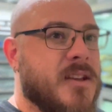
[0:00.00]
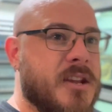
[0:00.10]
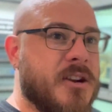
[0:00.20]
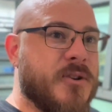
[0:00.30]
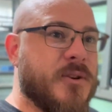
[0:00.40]

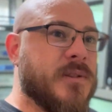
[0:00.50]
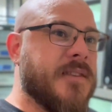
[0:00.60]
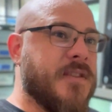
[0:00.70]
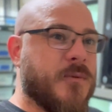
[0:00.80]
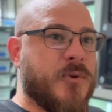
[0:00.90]
your
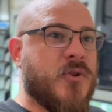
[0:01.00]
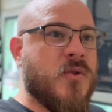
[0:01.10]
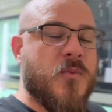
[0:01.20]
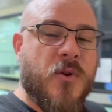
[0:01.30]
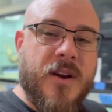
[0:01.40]
living
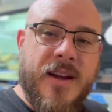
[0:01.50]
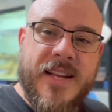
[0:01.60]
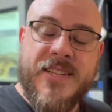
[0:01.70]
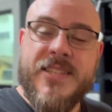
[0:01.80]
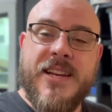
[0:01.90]
room or a
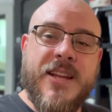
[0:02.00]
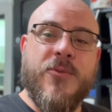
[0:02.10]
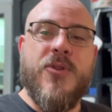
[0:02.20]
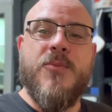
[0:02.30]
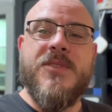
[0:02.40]
nice sitting room,